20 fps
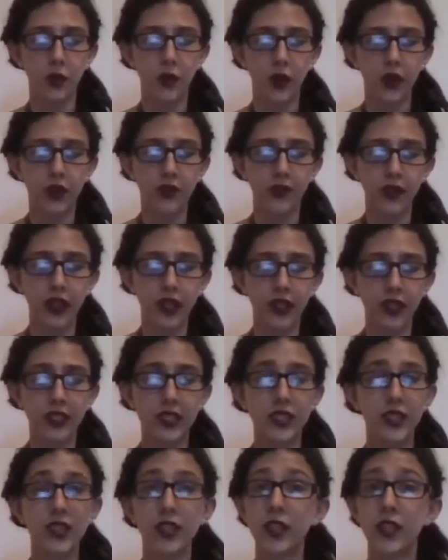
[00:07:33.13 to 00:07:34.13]
where the veil is
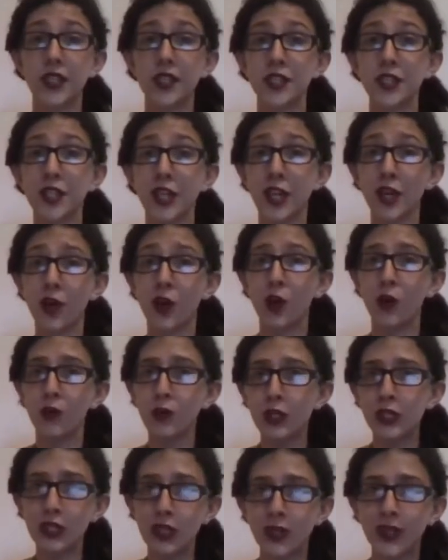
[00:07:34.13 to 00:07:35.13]
thinnest and
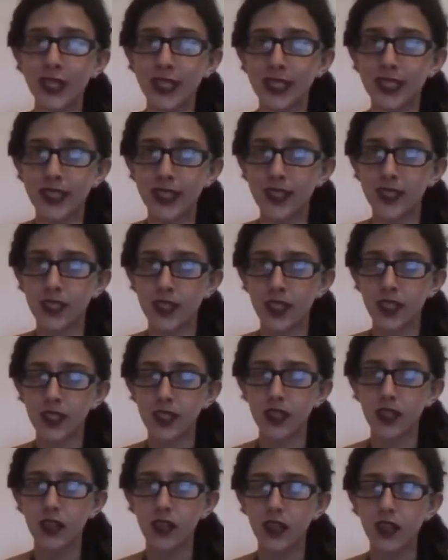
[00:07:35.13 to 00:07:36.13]
almost
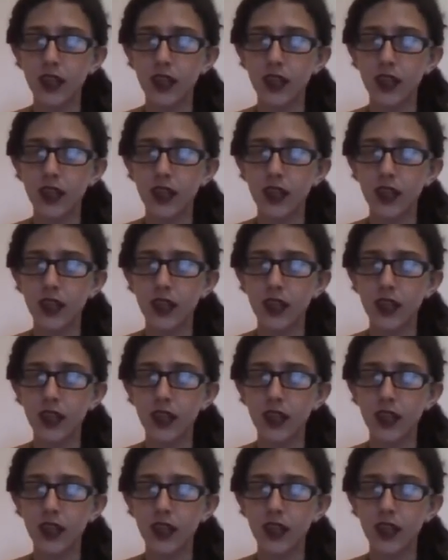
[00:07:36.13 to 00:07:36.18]
non-existent,